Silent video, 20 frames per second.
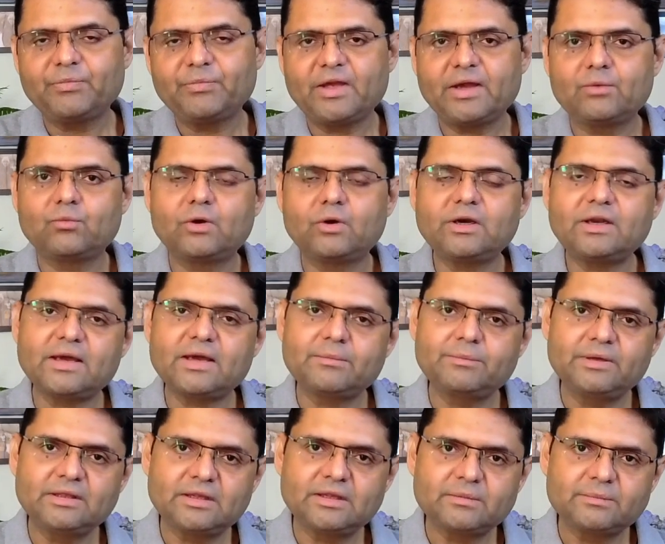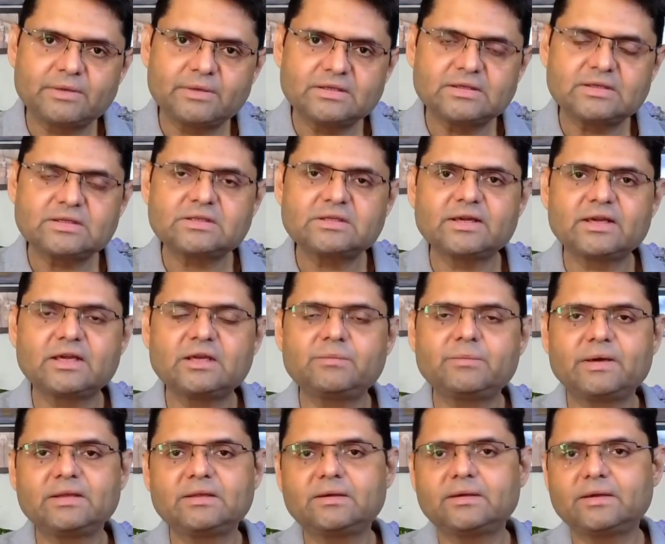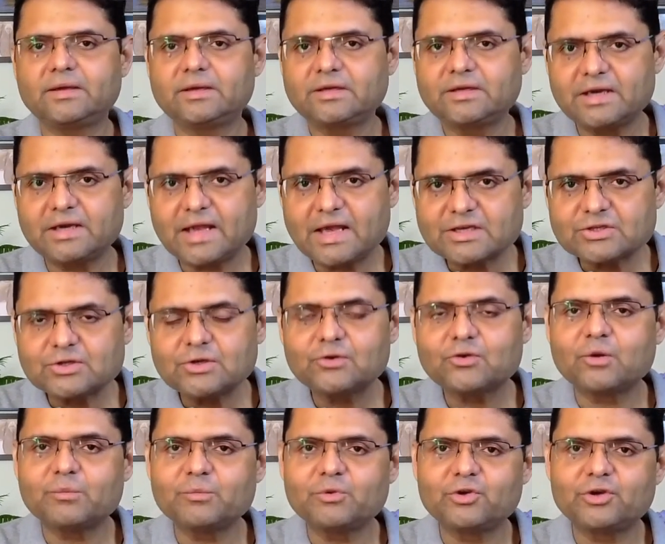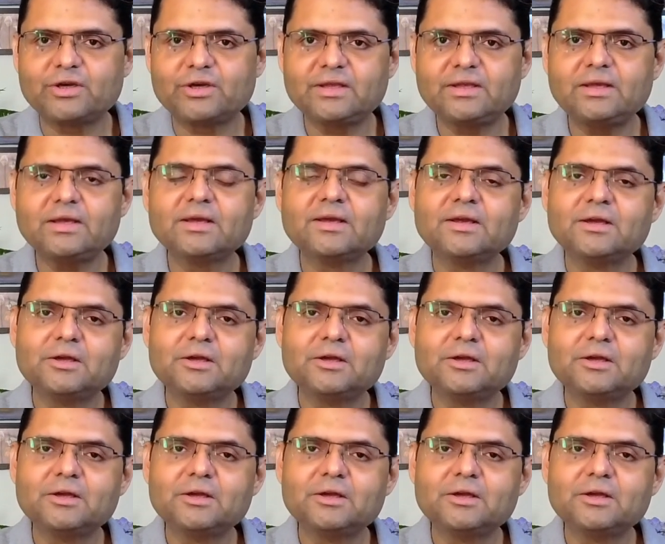and what have been the measures taken by the international community